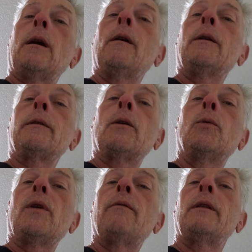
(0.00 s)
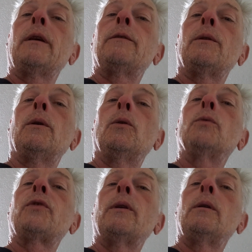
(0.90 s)
kind of called everything to a
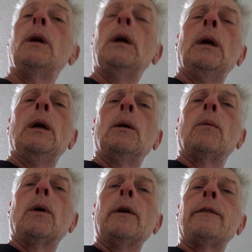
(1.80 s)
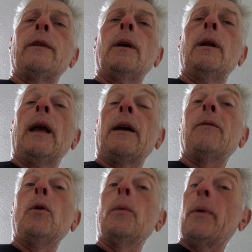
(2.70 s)
halt on was lack
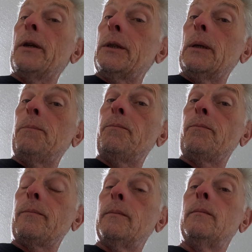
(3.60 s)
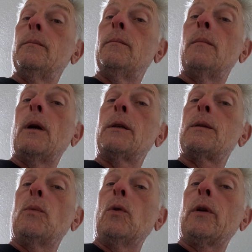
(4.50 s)
of oil pressure.
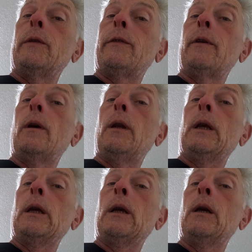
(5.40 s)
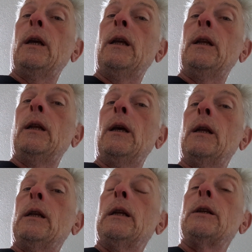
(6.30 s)
Much more concerning in
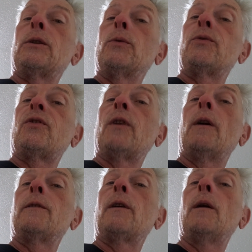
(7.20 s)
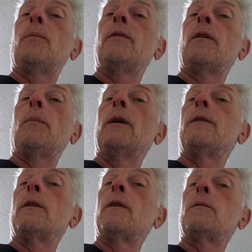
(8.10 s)
an initial start-up of a
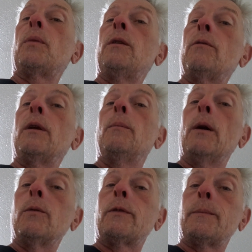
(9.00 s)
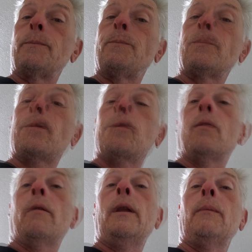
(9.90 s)
motor that's been rebuilt,
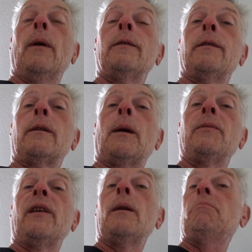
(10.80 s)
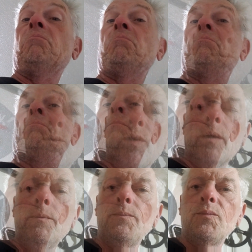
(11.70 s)
or any motor, come to that.
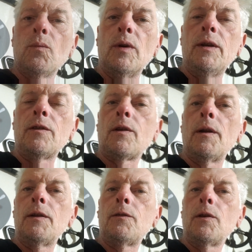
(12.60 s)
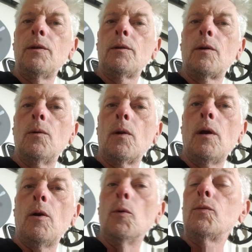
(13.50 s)
So we decided to call
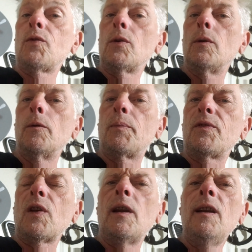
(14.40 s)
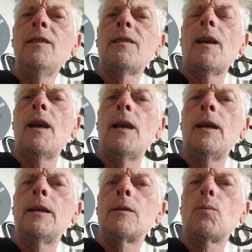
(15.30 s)
a halt to all proceedings,
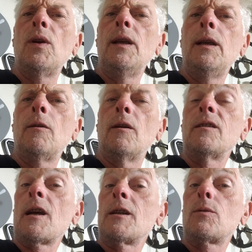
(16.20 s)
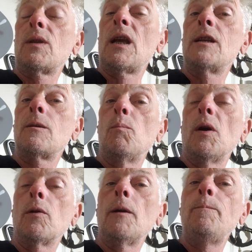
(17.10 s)
and we got in touch with the engine
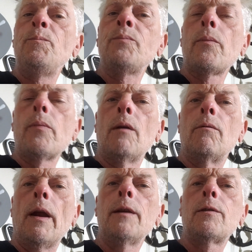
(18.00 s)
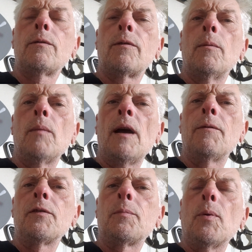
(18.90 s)
builder, Rex from
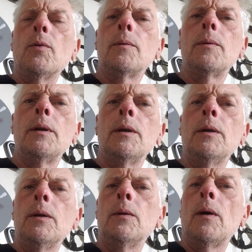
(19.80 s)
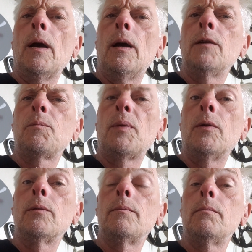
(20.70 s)
Alfa Sport, who has
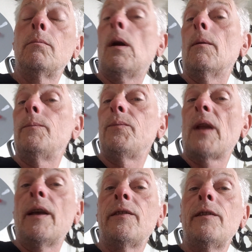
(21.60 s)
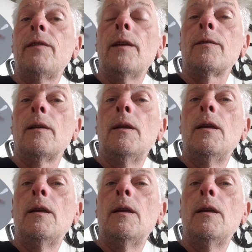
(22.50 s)
built, well, as he says,